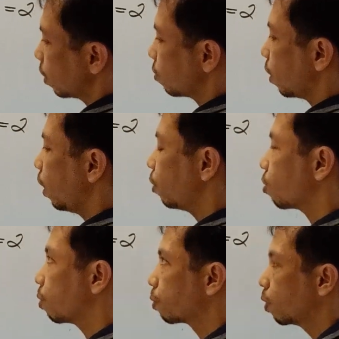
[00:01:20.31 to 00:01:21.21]
as
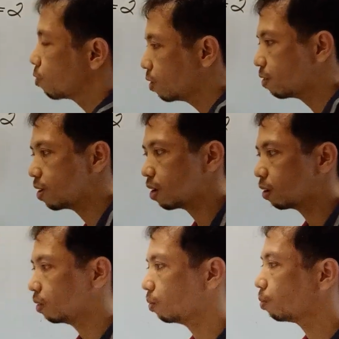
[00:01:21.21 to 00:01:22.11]
h approaches
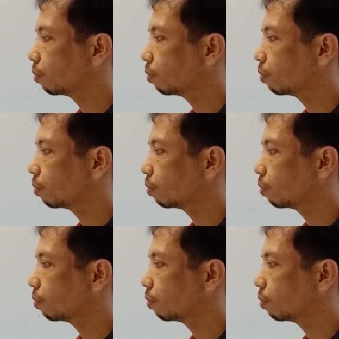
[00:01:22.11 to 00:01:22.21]
0.